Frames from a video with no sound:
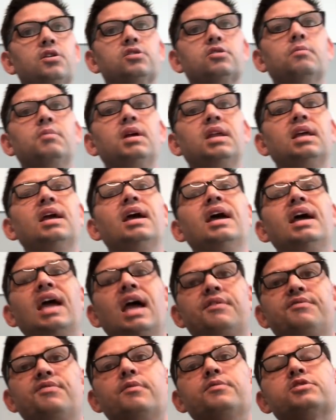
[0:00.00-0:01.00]
So meaning
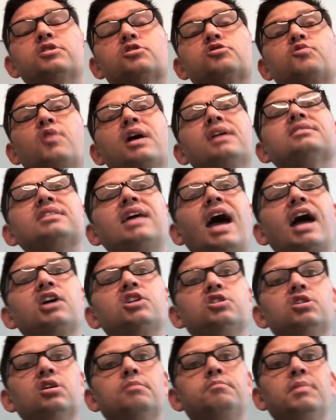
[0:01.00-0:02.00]
if it was a
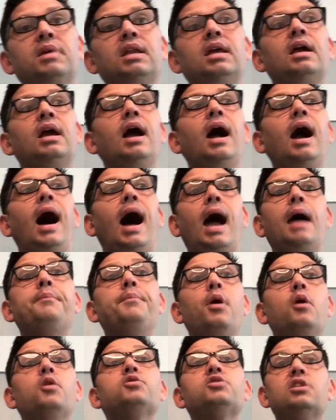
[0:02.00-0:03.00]
transaction, meaning I
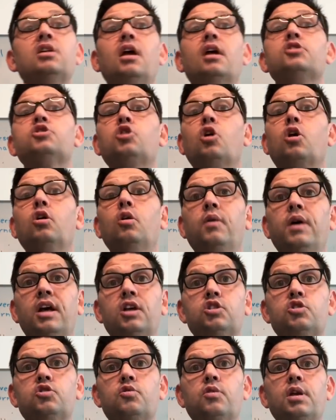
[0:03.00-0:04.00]
posted a journal
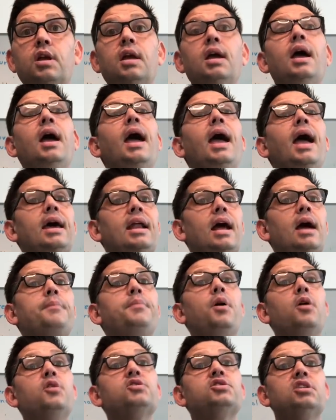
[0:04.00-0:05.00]
entry and I
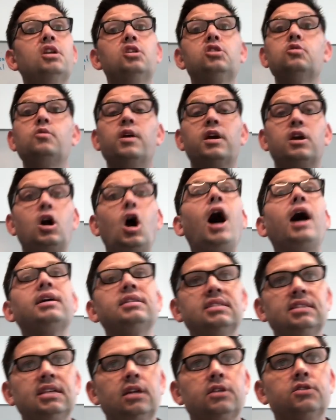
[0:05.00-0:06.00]
posted it to a
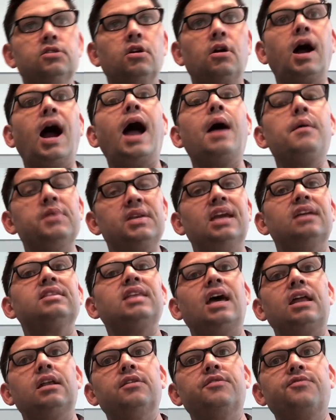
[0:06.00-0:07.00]
cost center, I would get
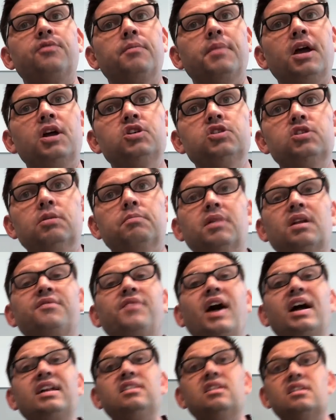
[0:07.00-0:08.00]
that information. But if
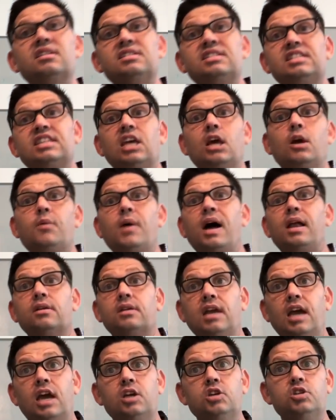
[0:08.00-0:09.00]
I did a CO
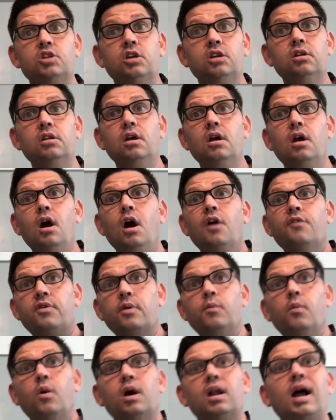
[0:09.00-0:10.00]
allocation
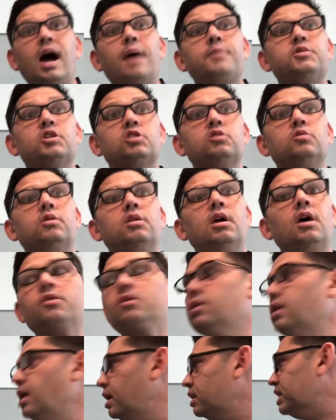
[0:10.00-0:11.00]
from one object to the
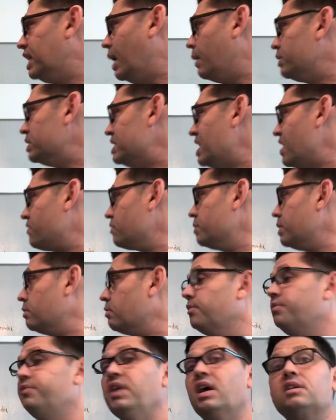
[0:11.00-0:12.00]
other, that would never be
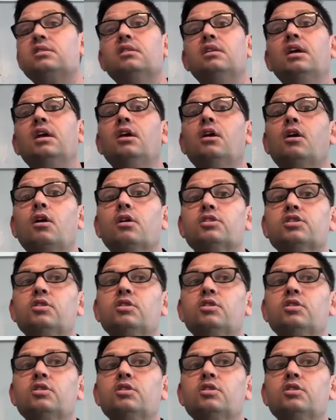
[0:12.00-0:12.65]
reflected here.